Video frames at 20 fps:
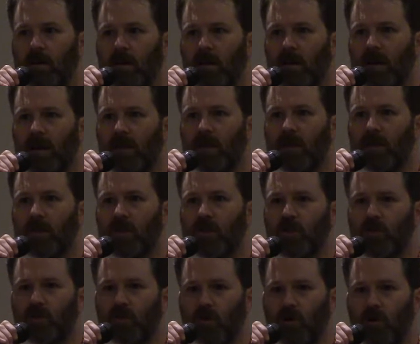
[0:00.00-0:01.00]
how to
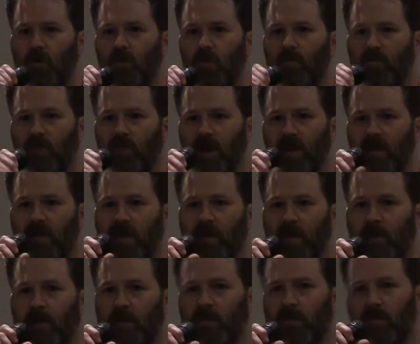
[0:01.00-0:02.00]
control the breath
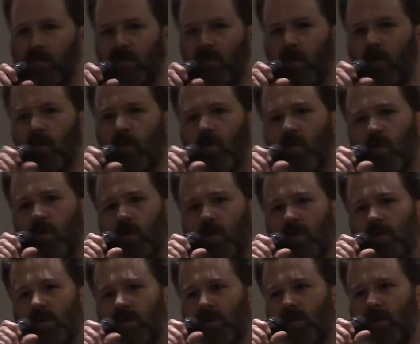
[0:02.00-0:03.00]
coming through the vocal
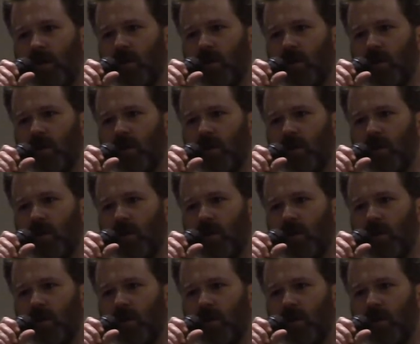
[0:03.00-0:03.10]
cords so